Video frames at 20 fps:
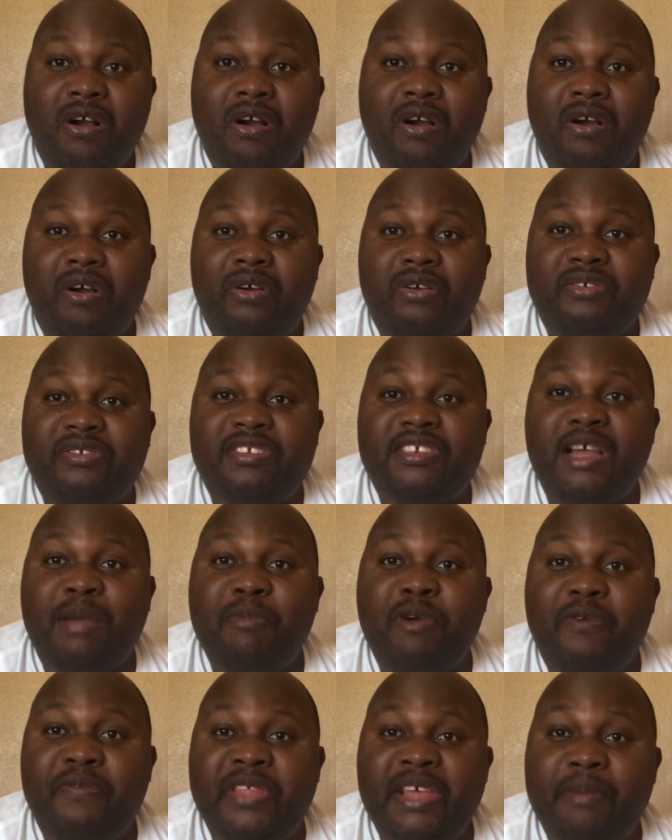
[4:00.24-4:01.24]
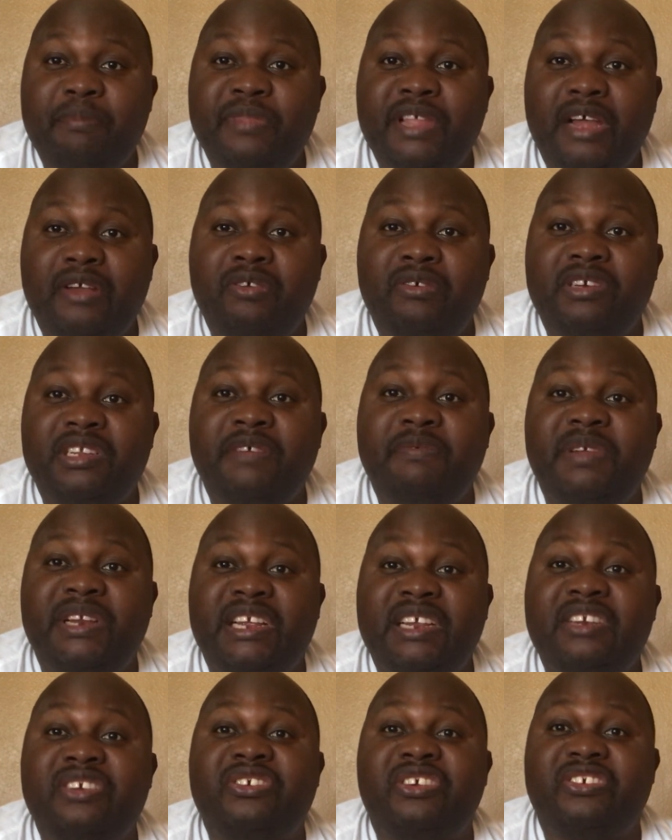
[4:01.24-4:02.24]
or some of them, they're not
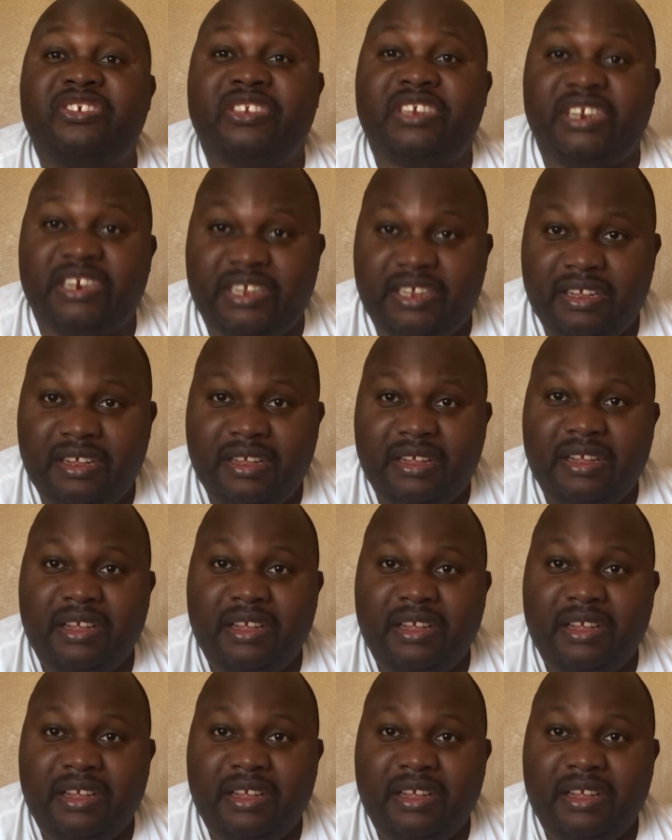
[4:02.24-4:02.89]
even interested